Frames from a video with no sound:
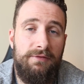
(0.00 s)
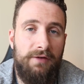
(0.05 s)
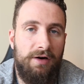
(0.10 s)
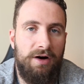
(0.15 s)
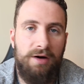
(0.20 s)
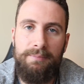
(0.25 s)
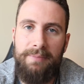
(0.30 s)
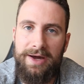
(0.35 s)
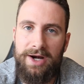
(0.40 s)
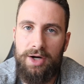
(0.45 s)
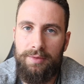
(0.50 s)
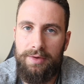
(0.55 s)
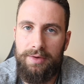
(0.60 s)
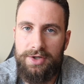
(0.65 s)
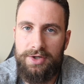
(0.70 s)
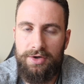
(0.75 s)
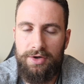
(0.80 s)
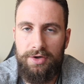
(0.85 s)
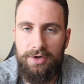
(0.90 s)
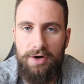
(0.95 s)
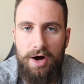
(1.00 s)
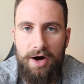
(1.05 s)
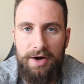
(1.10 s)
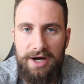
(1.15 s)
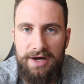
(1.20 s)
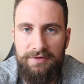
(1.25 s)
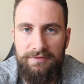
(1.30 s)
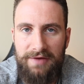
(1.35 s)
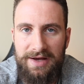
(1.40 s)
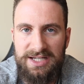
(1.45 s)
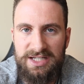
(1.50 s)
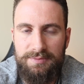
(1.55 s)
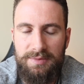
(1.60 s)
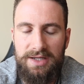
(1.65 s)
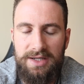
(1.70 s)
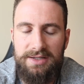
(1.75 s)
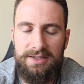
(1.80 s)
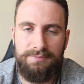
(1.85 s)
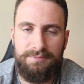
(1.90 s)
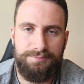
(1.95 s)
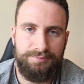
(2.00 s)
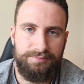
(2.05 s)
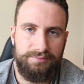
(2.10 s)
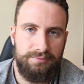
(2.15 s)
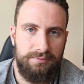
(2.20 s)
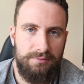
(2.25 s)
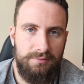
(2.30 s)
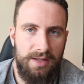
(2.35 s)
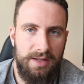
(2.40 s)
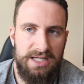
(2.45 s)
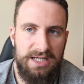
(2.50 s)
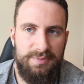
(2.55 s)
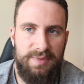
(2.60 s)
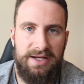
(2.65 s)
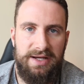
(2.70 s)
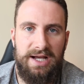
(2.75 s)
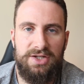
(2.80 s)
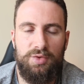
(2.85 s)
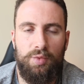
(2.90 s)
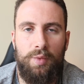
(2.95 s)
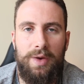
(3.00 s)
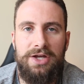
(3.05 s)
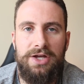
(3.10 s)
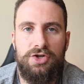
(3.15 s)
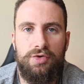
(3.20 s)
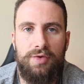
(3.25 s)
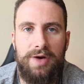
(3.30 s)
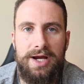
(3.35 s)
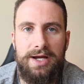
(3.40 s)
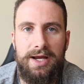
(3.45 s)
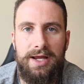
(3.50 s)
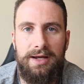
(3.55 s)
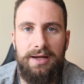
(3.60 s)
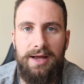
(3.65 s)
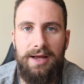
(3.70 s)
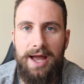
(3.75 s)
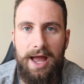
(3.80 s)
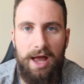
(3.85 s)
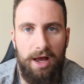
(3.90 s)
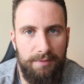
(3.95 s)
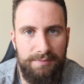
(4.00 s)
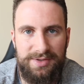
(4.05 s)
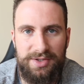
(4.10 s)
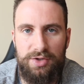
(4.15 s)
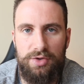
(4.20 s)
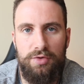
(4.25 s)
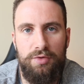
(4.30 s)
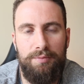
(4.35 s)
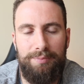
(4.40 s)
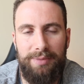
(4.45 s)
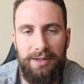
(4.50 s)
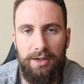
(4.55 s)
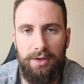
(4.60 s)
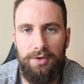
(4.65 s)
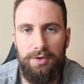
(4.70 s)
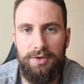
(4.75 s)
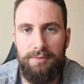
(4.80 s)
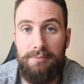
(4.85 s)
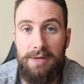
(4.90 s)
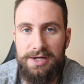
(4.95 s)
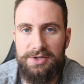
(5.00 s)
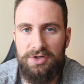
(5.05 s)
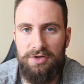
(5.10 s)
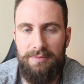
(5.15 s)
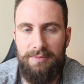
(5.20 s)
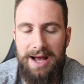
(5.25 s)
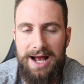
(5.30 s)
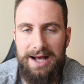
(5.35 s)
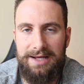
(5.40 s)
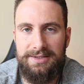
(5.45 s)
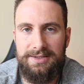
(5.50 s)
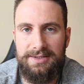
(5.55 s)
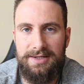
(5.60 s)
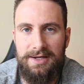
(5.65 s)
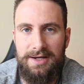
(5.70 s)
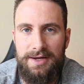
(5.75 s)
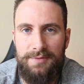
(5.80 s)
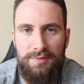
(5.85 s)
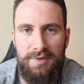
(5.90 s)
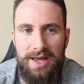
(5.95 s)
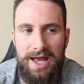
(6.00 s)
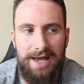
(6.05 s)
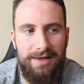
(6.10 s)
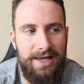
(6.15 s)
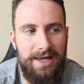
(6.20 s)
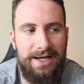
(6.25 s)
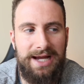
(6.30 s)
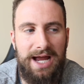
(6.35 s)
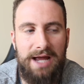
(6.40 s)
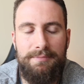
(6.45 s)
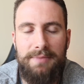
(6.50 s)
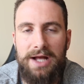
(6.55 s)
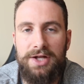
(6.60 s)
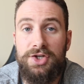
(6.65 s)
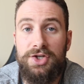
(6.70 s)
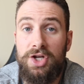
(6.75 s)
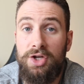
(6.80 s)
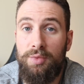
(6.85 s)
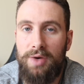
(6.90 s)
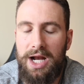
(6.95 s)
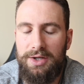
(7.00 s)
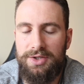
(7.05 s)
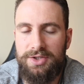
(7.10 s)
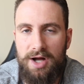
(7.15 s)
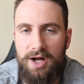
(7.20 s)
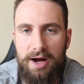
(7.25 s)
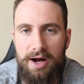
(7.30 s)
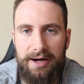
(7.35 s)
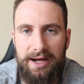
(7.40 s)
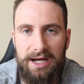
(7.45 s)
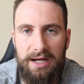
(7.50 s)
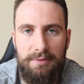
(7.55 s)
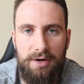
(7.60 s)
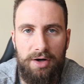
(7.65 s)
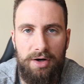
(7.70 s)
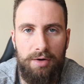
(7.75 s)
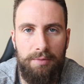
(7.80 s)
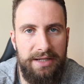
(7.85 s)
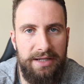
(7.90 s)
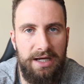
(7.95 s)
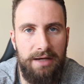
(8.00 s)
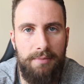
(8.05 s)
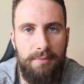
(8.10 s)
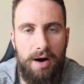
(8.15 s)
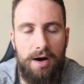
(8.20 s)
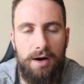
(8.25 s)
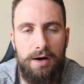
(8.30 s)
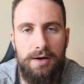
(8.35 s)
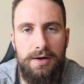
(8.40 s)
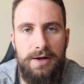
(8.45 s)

better return on investment is because weight training helps you build muscle mass. And like I mentioned when I was talking about BMR,